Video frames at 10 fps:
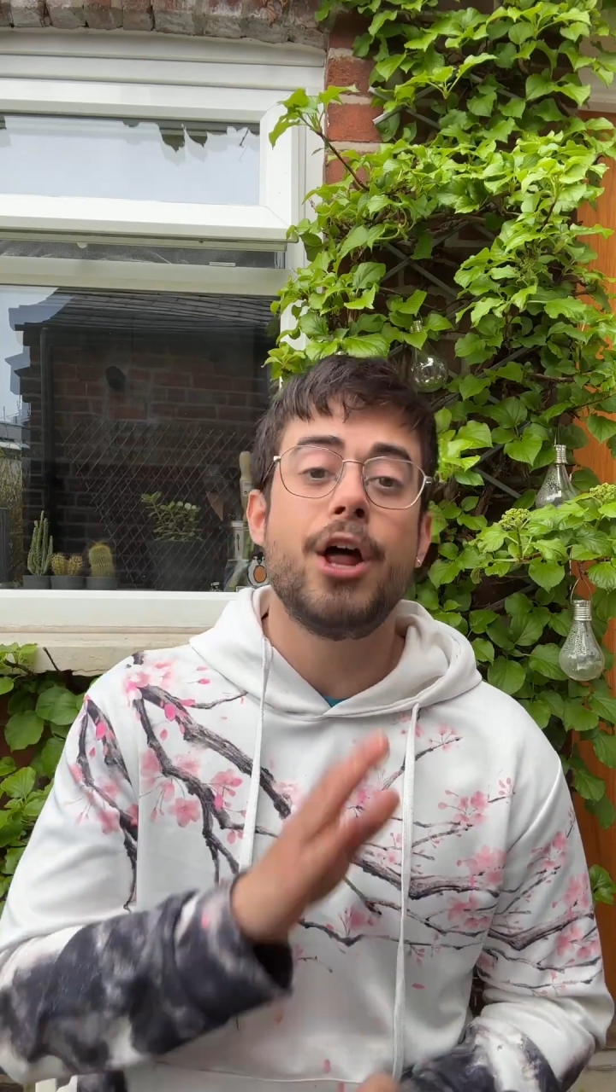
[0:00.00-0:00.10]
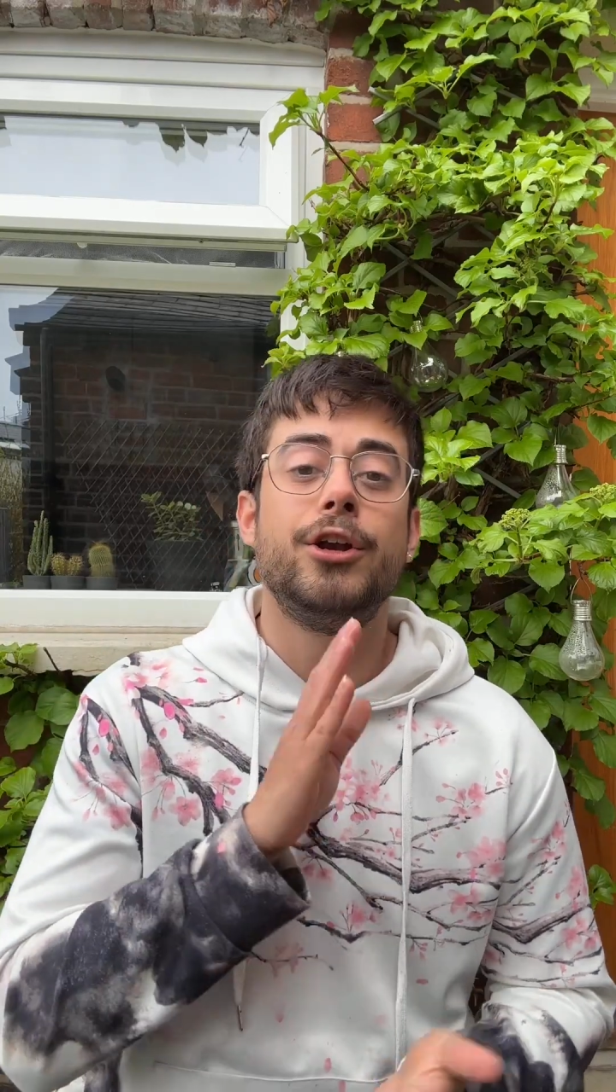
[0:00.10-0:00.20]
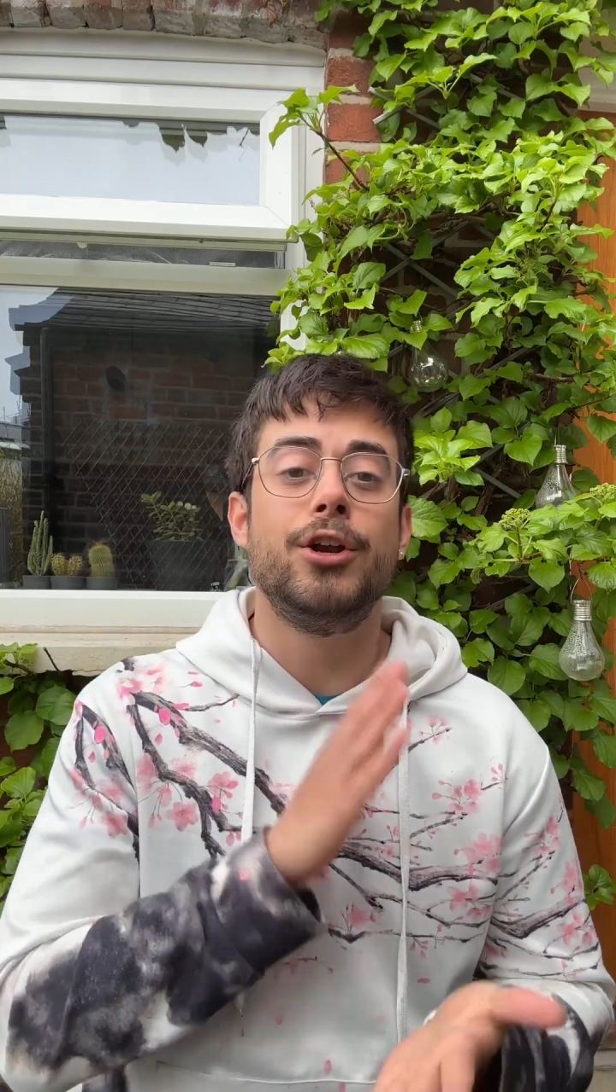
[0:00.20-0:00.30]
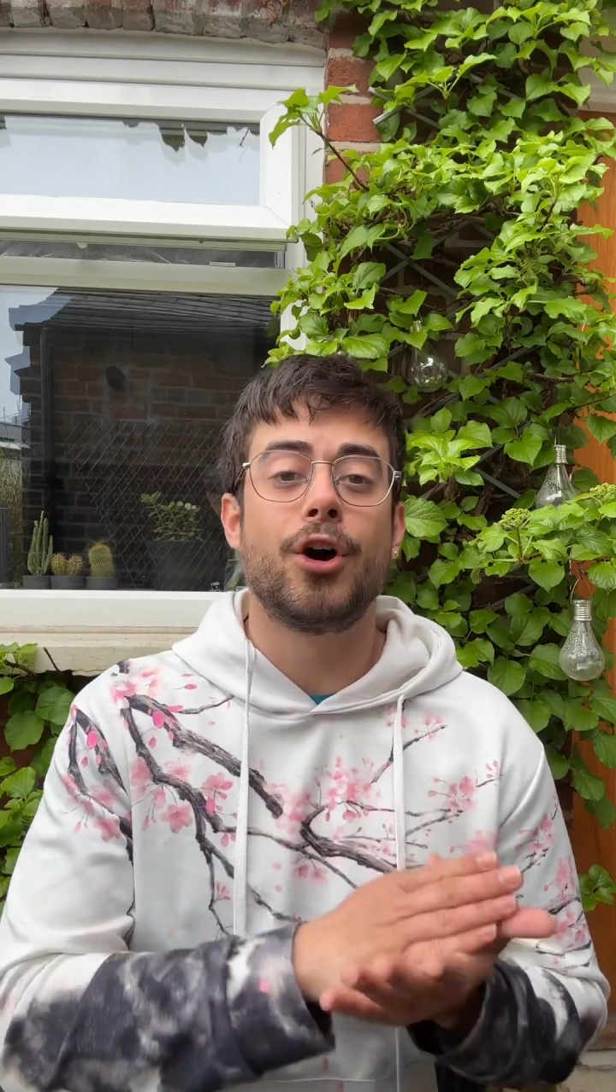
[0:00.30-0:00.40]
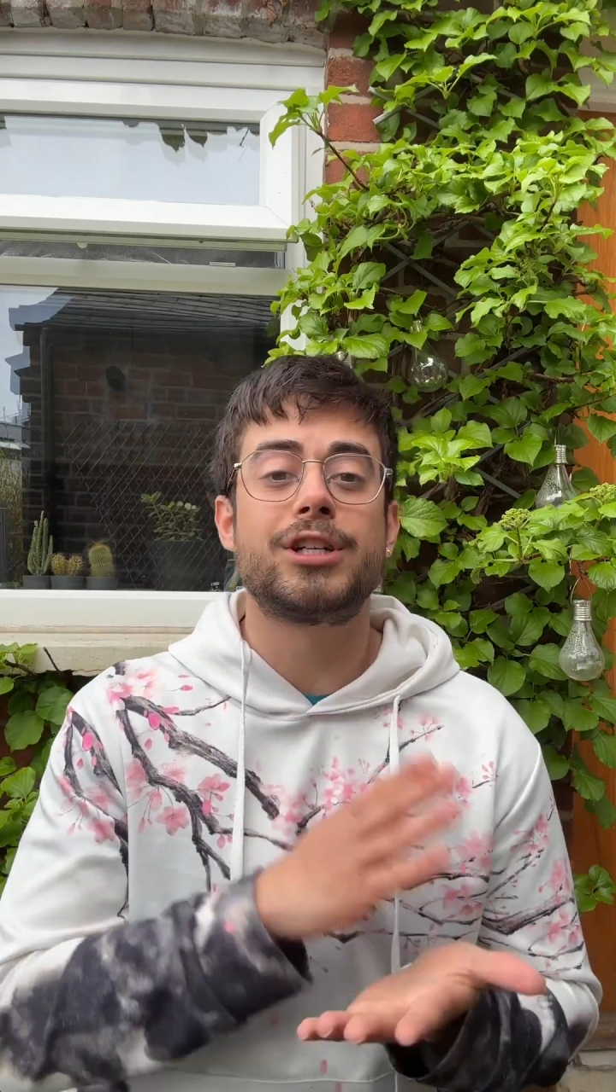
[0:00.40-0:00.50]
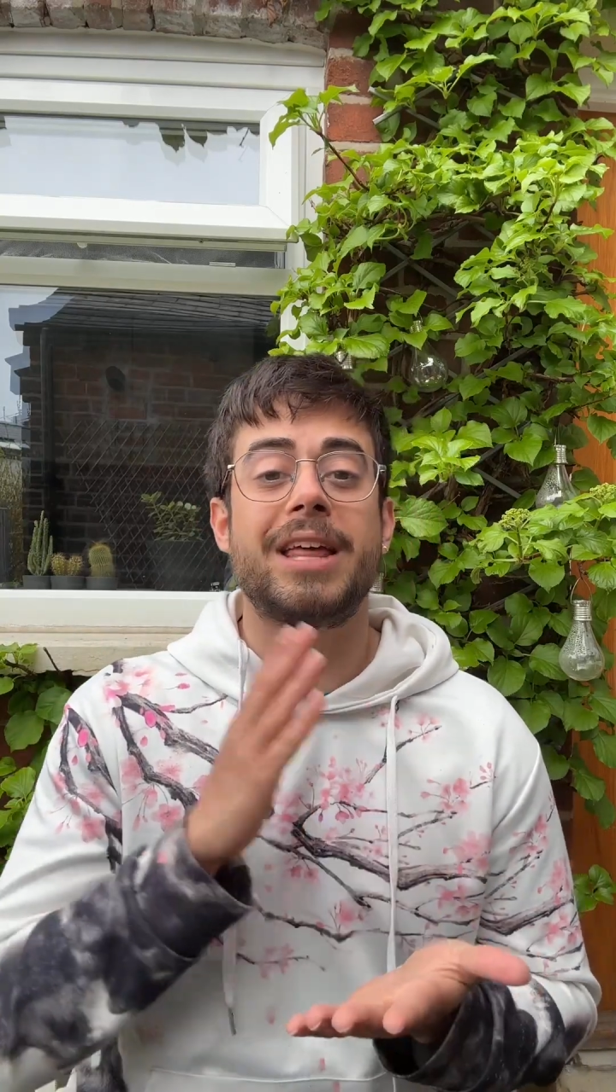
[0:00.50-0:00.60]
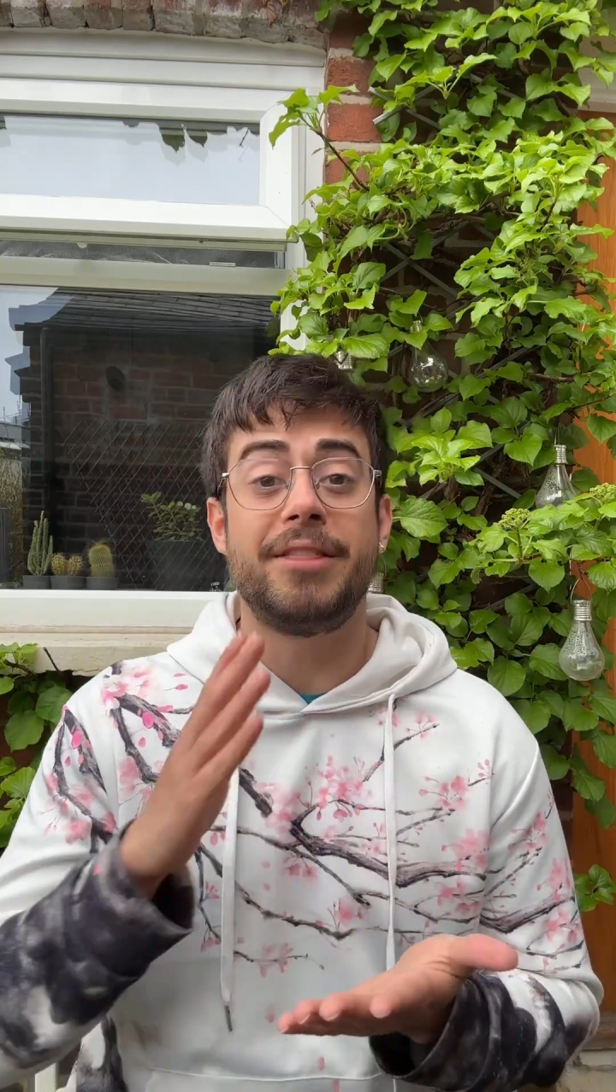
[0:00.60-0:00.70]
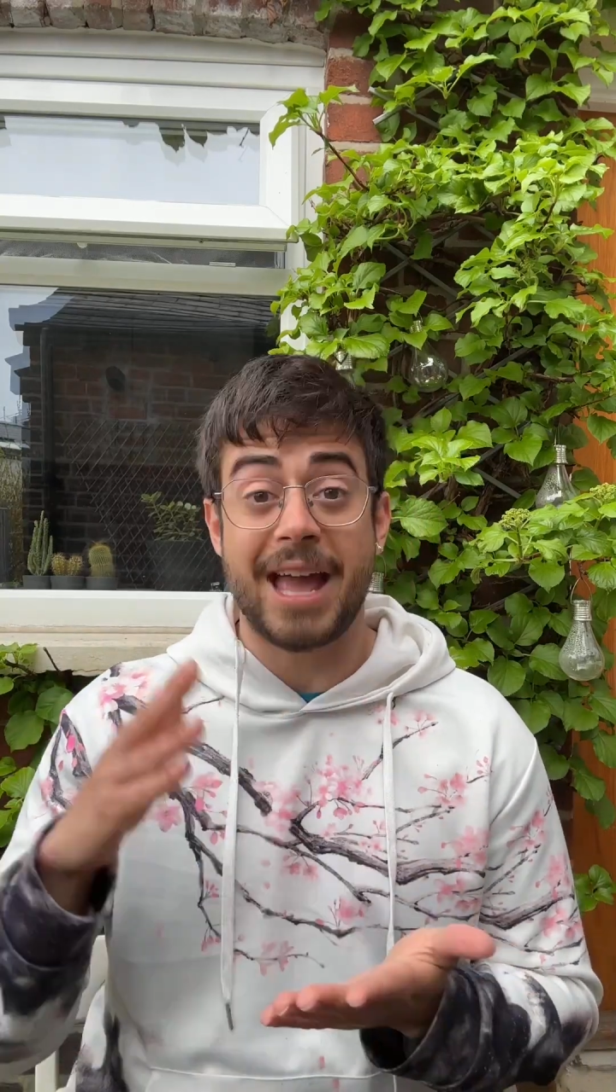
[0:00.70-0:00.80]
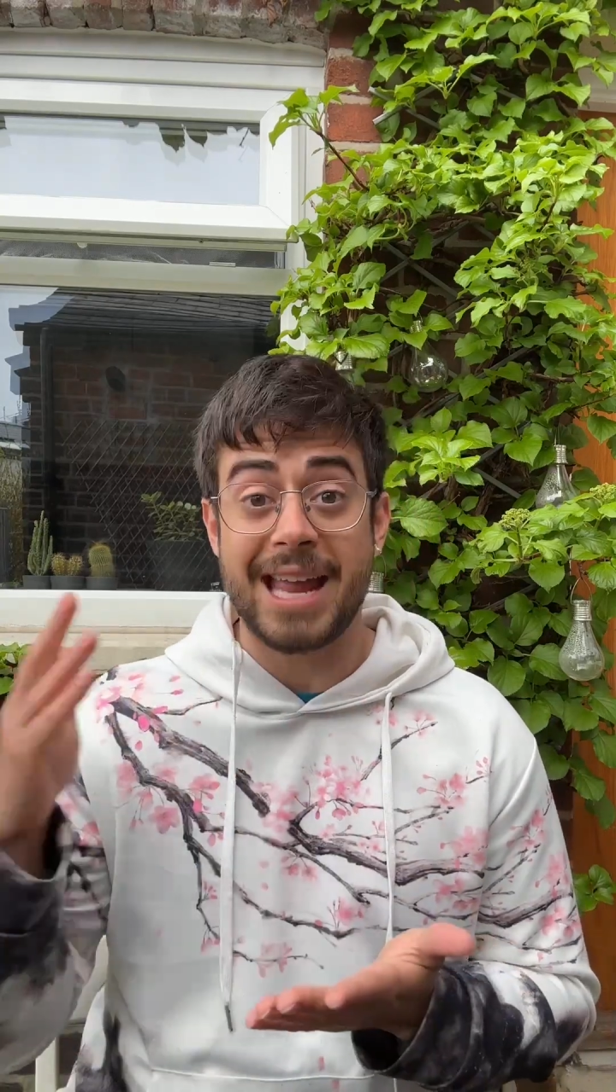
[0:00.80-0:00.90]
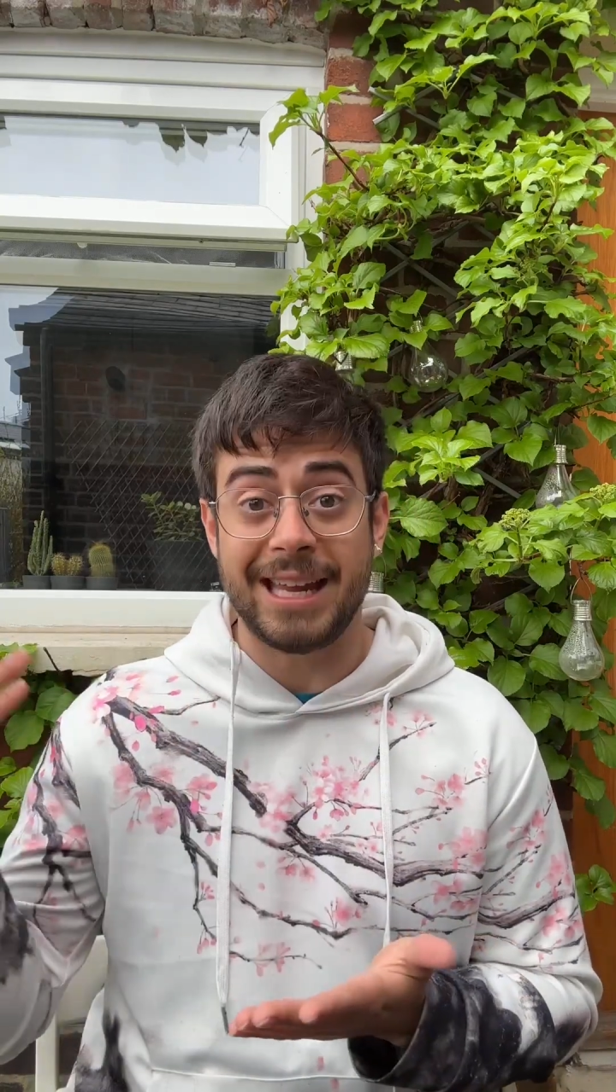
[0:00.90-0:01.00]
not
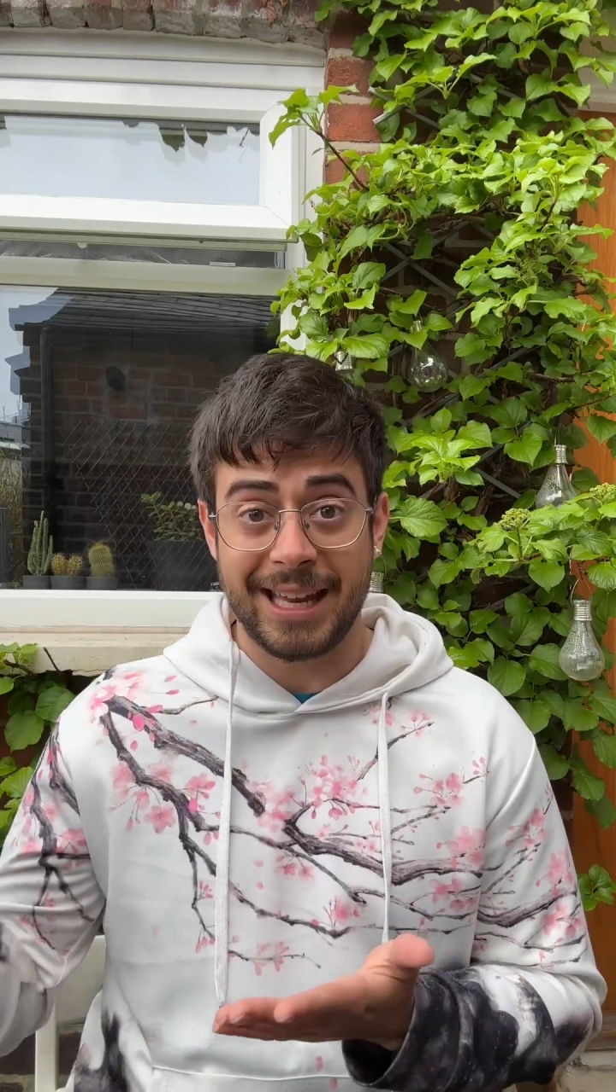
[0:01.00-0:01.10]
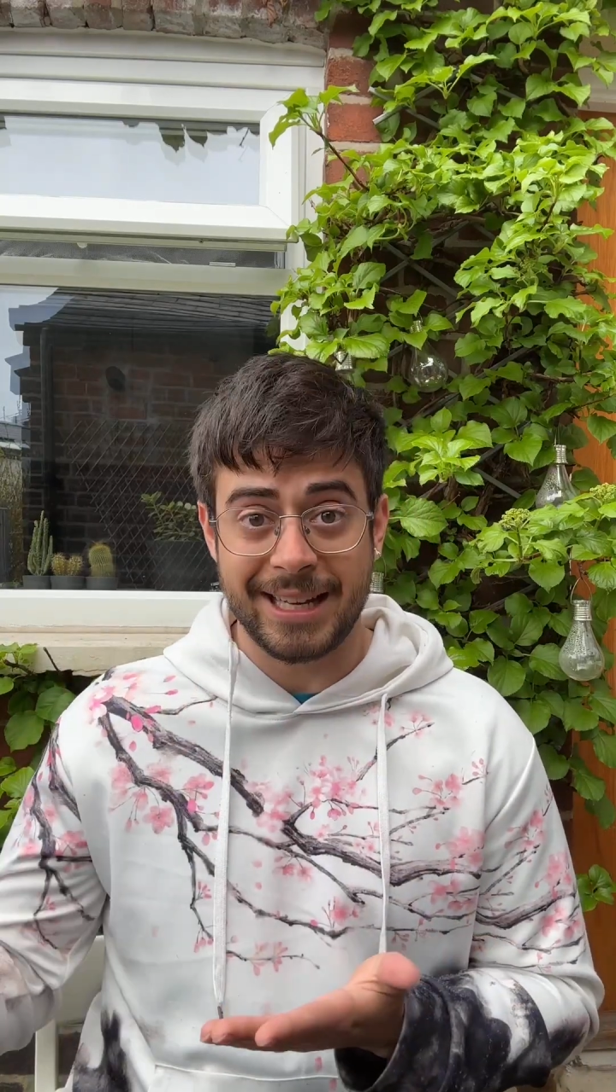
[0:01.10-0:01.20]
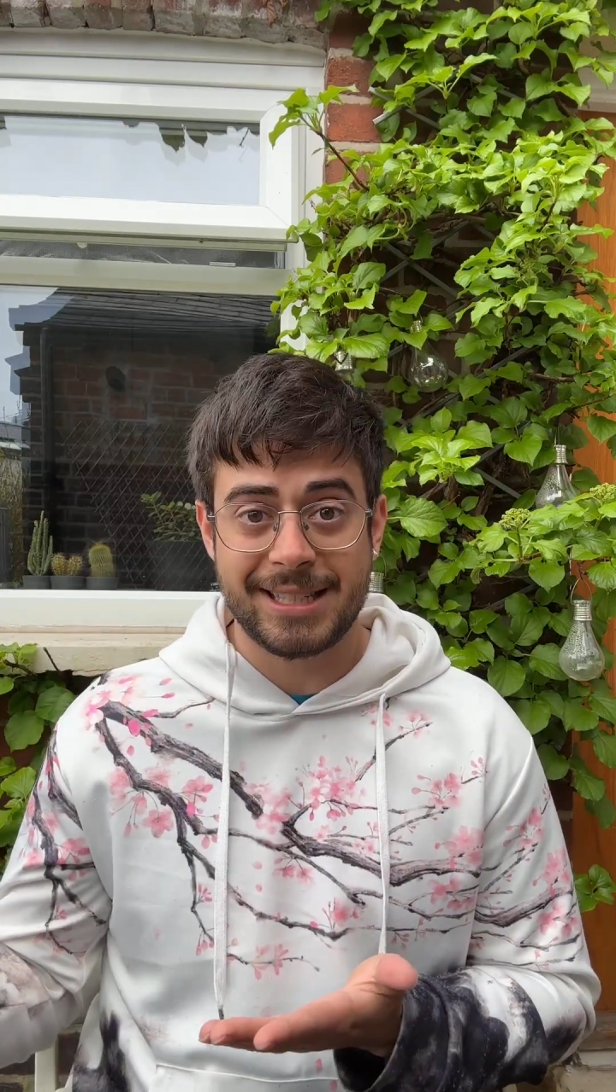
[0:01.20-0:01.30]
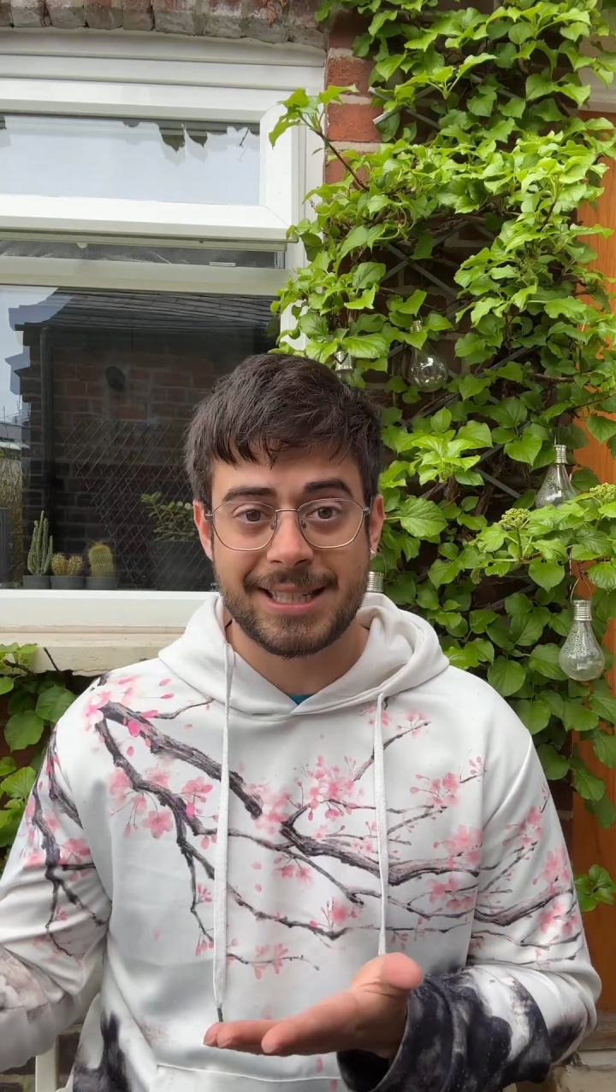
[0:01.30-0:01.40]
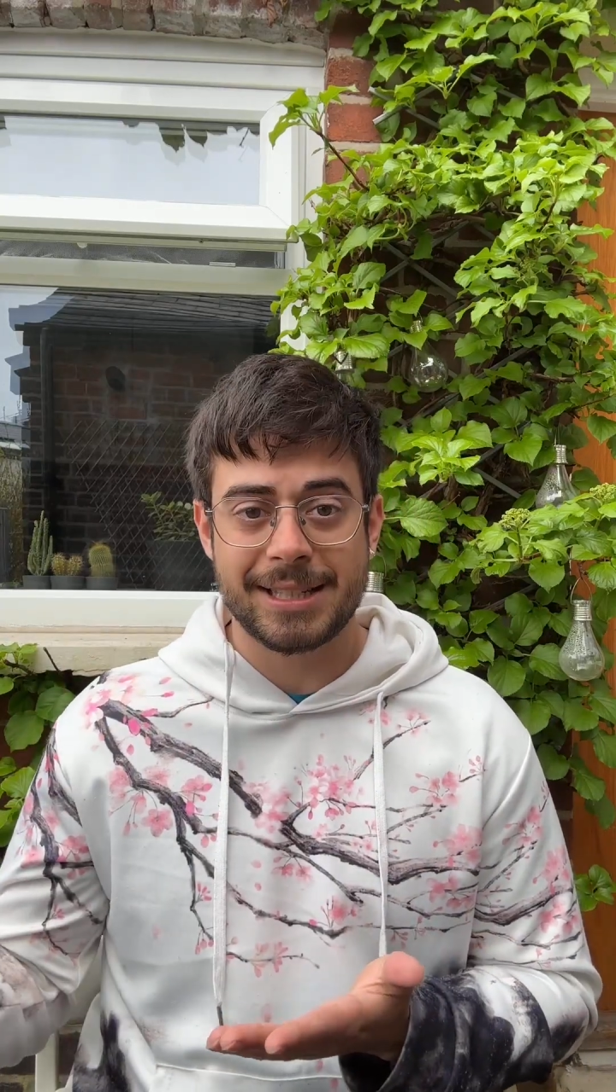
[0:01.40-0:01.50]
they eats.